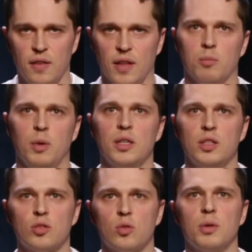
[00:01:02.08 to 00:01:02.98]
that
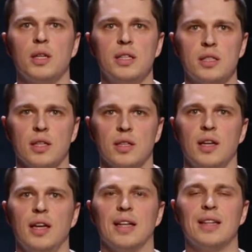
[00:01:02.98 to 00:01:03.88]
manage to be listed
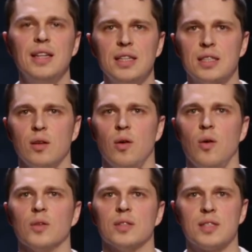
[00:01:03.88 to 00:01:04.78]
at least
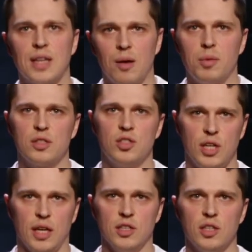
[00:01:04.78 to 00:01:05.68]
on some
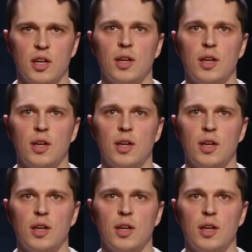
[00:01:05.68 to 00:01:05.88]
exchange